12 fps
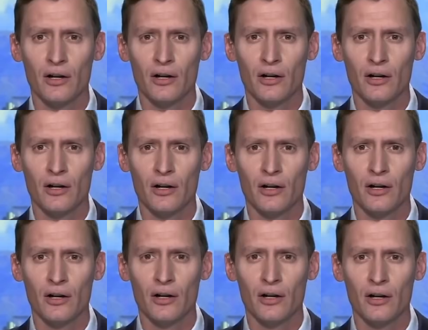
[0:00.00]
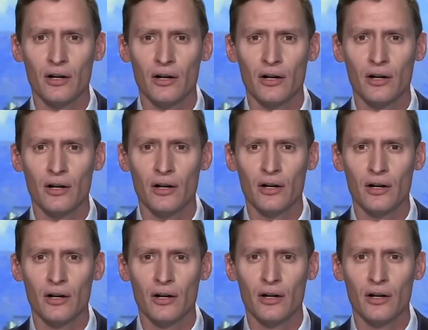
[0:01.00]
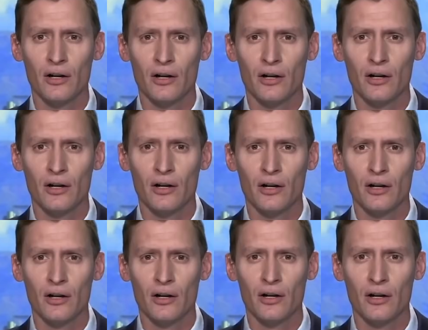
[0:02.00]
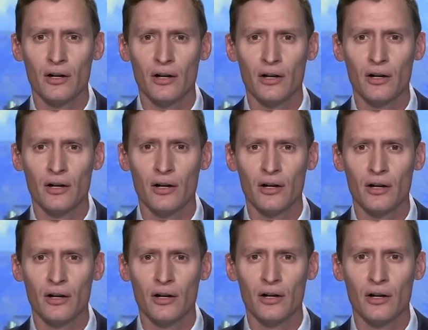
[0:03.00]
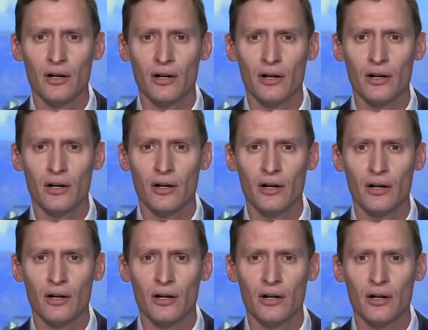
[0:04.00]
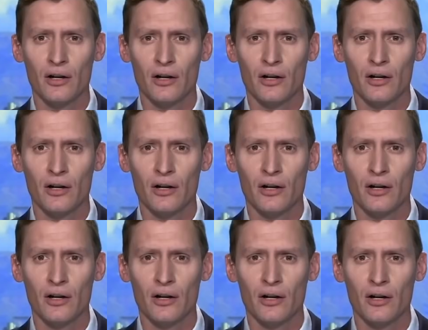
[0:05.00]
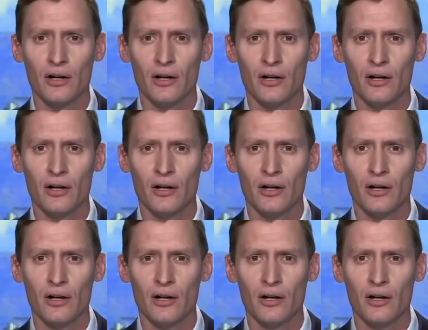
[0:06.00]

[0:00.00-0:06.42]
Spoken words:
This person isn't speaking.